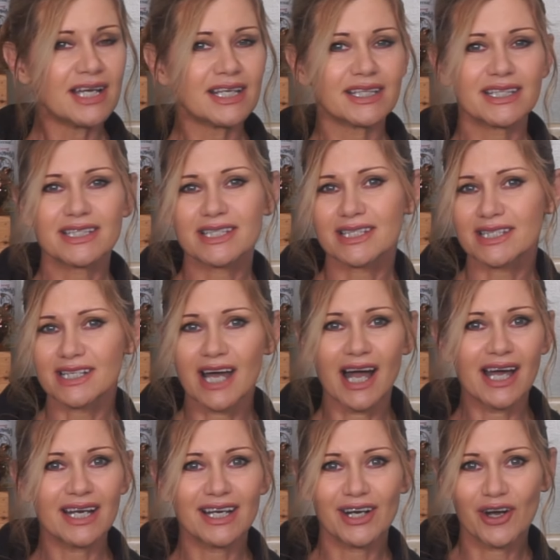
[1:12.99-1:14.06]
This is
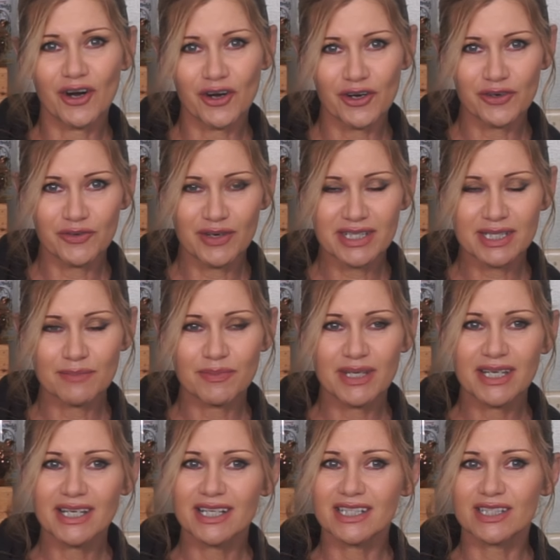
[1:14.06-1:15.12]
not a hard
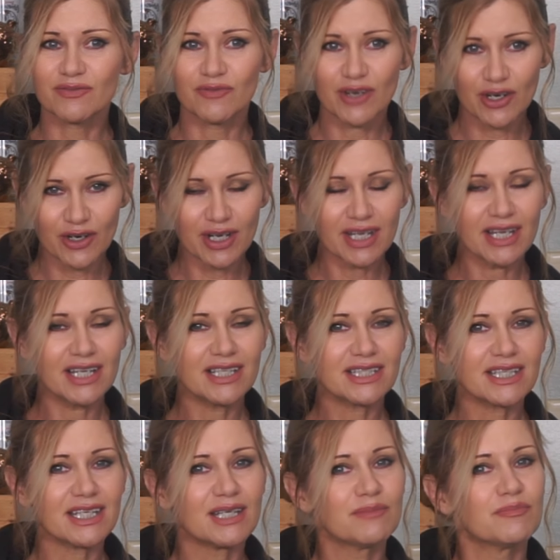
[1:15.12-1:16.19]
recipe, it's very
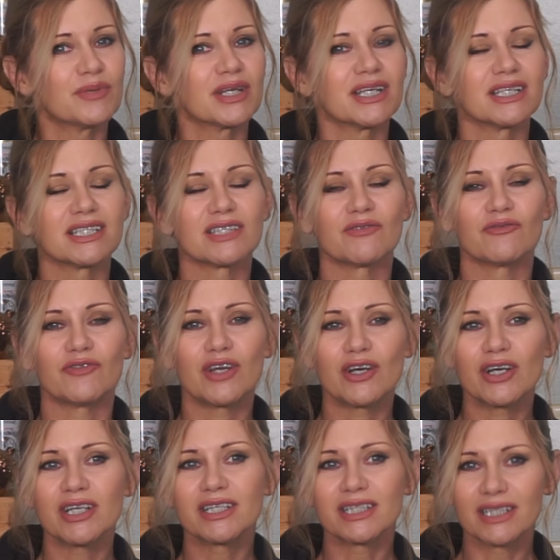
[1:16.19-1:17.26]
easy, but it's
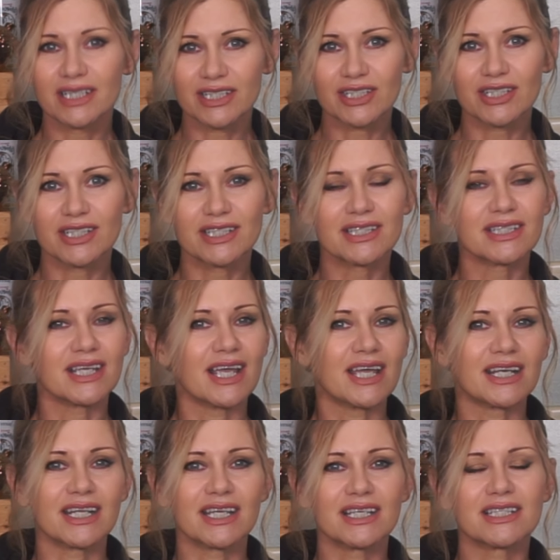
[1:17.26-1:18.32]
very delicious
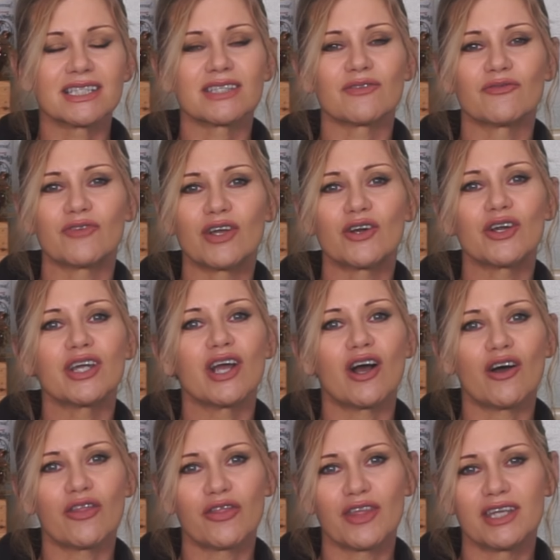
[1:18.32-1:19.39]
and it's very
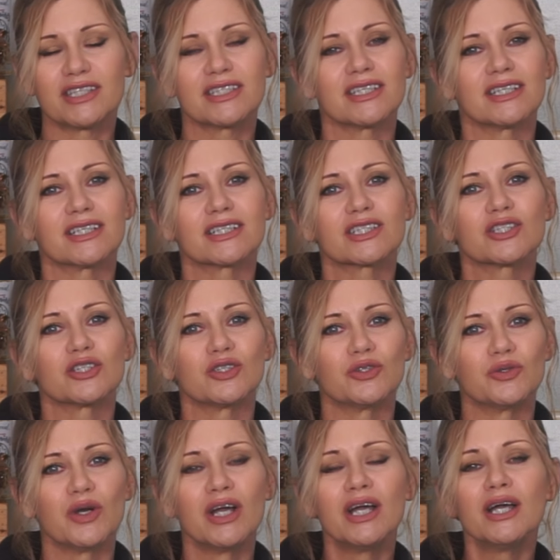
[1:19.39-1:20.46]
authentic
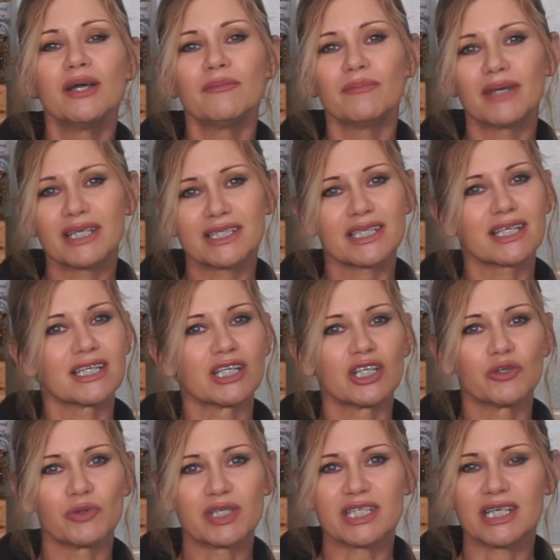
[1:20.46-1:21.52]
to Mexican
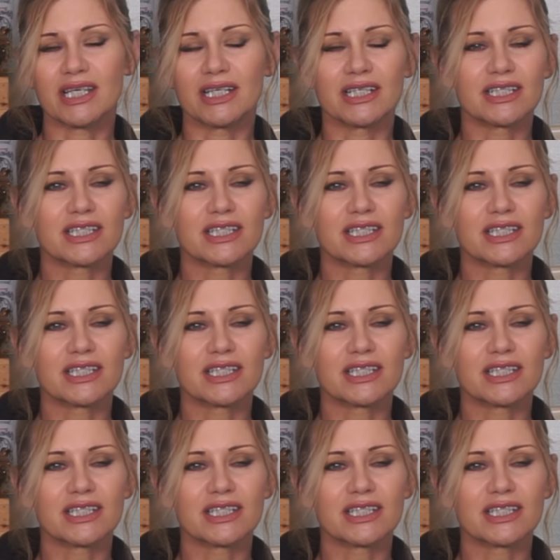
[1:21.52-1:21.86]
cuisine.